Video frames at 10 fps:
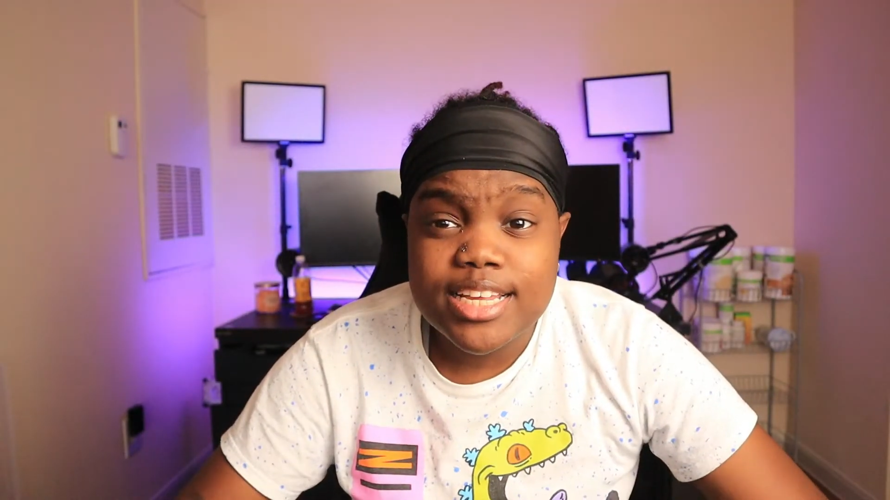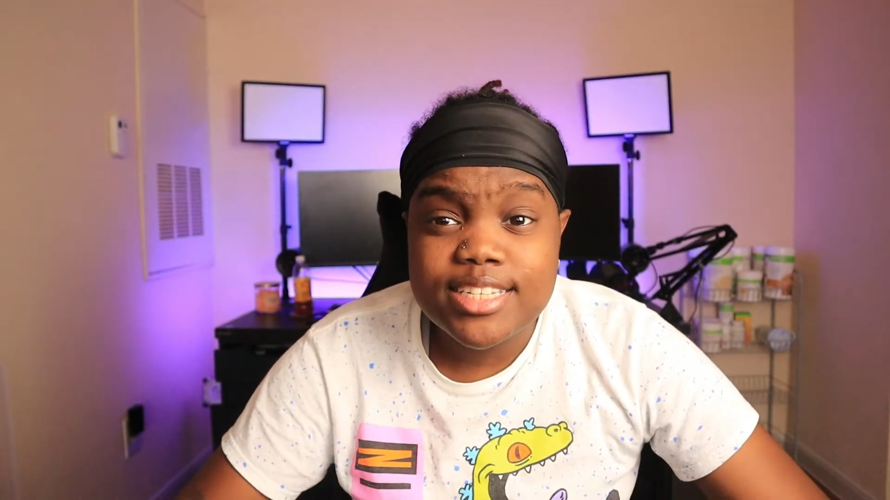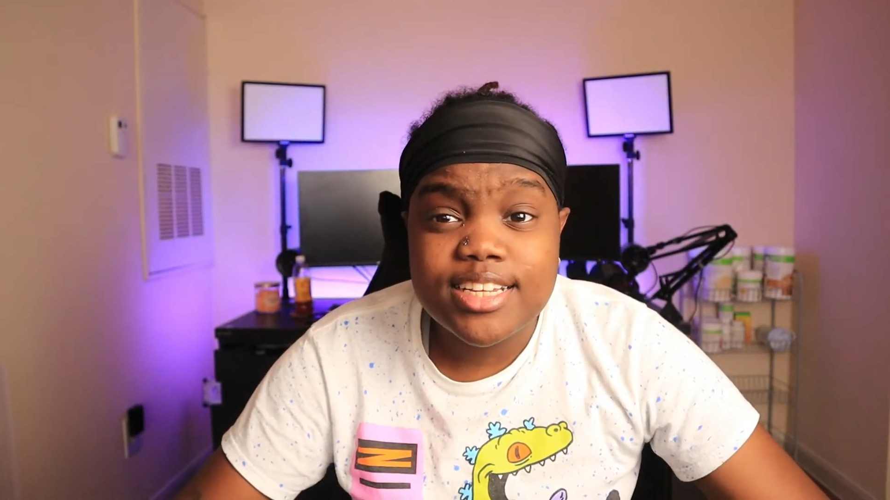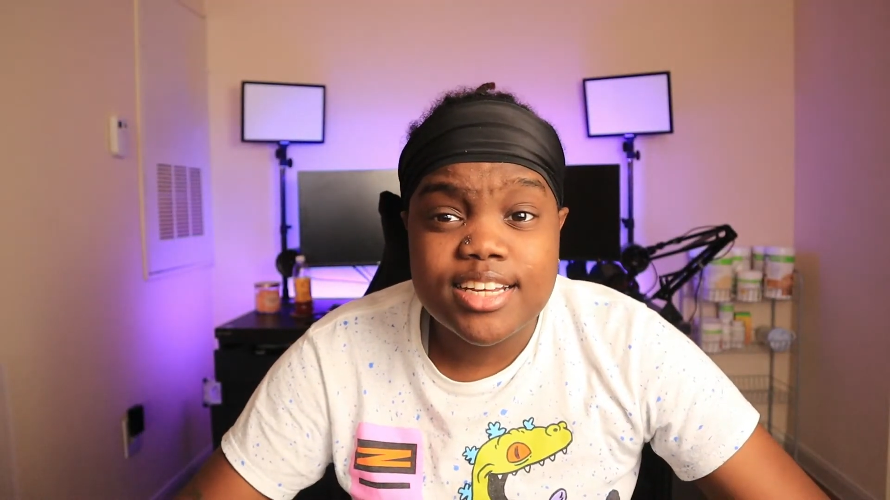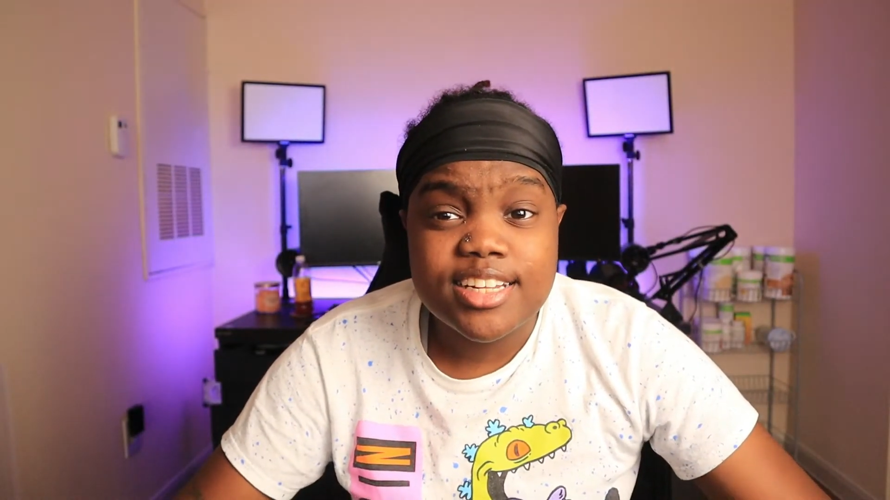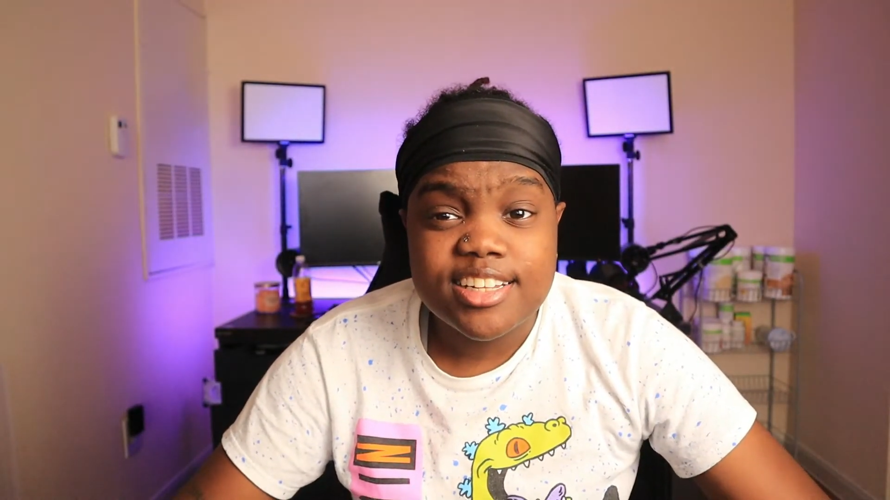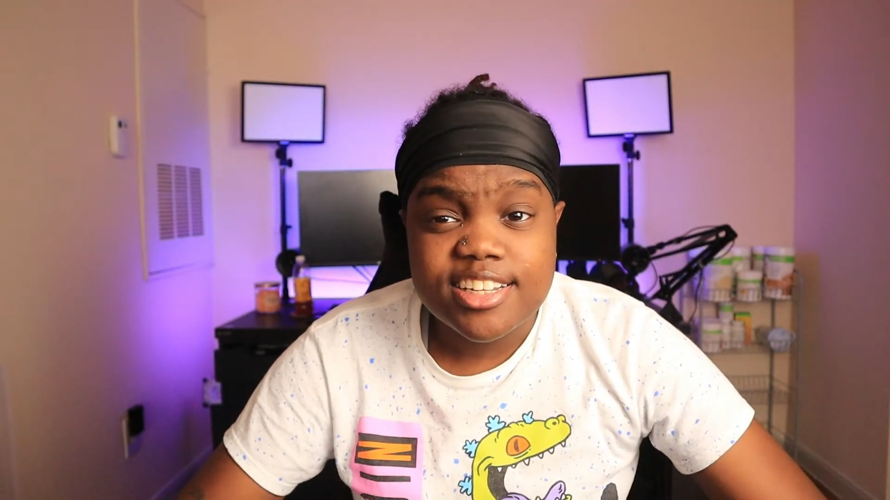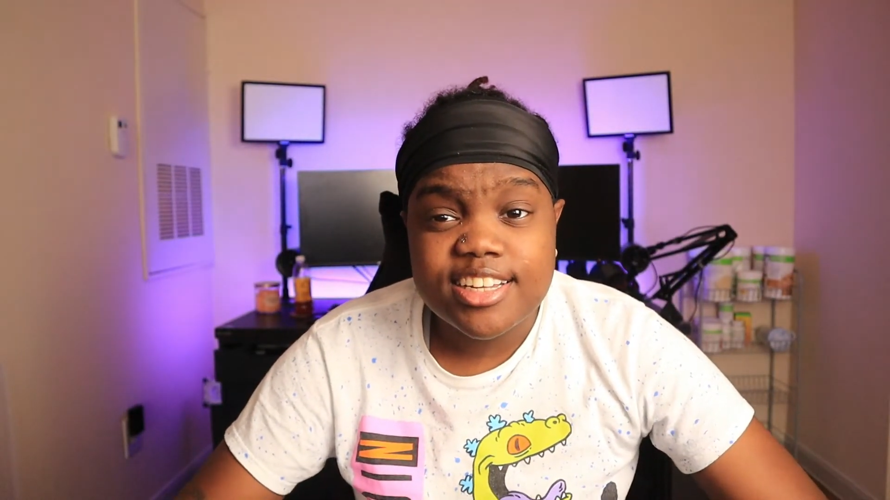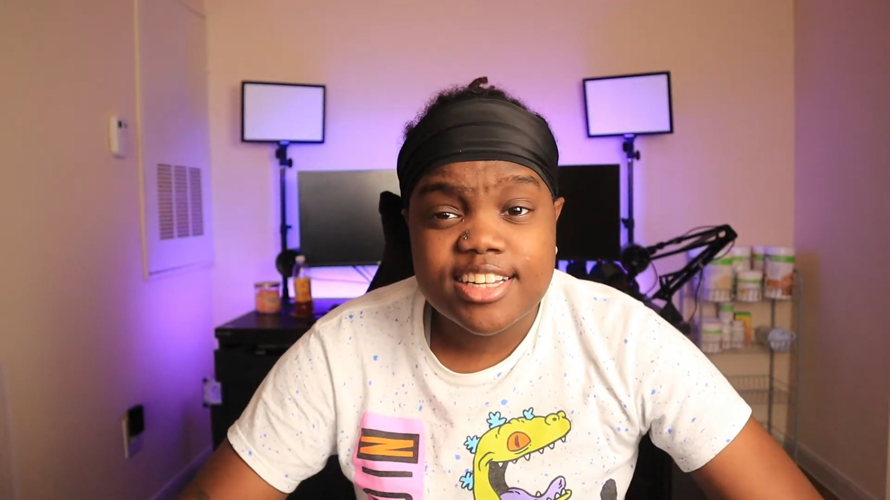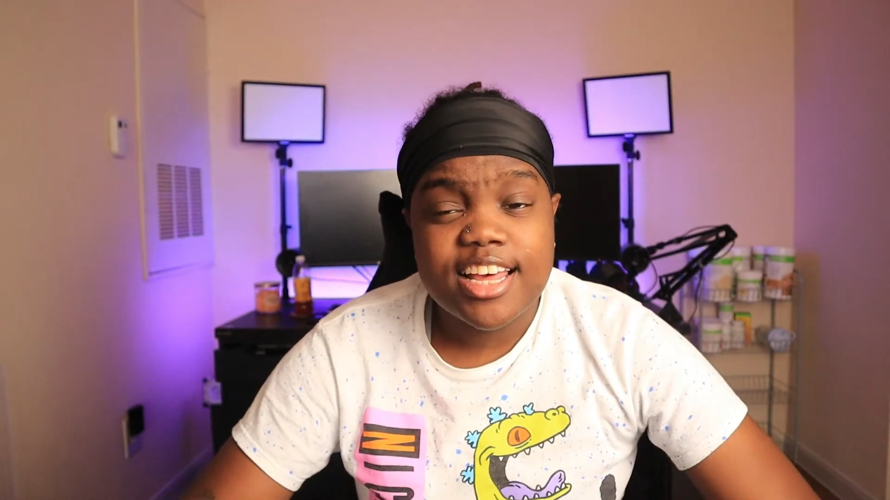it's gonna
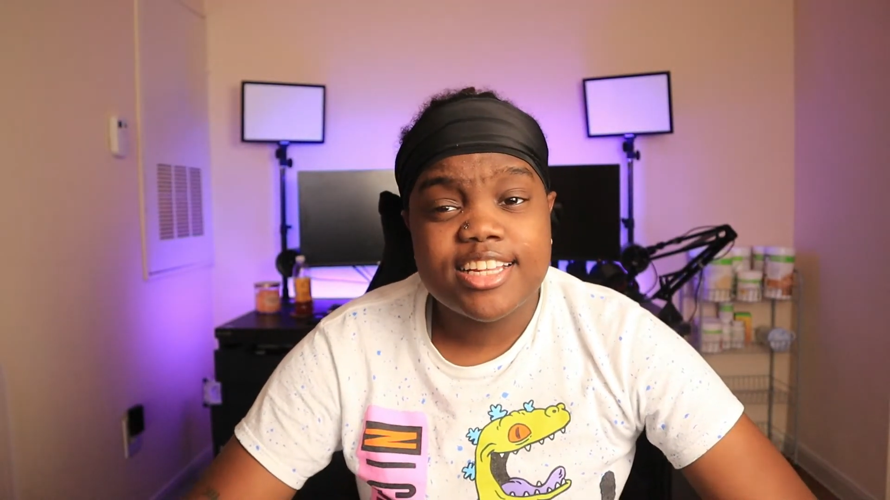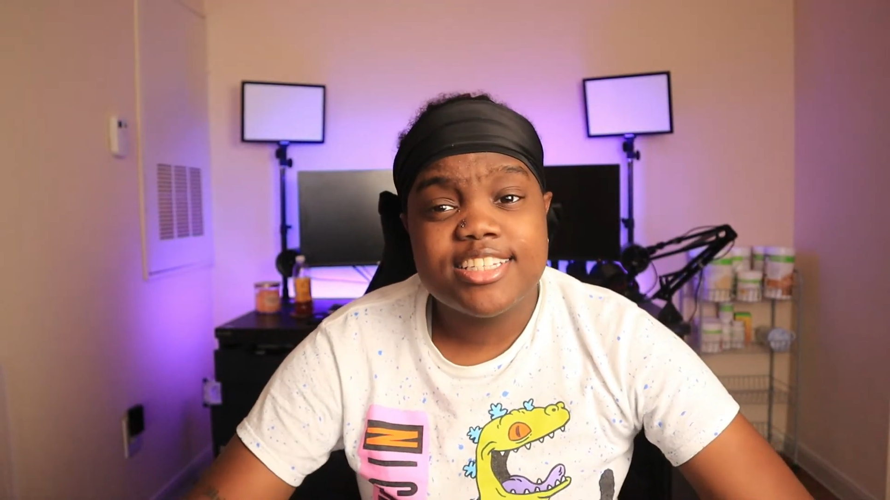look like.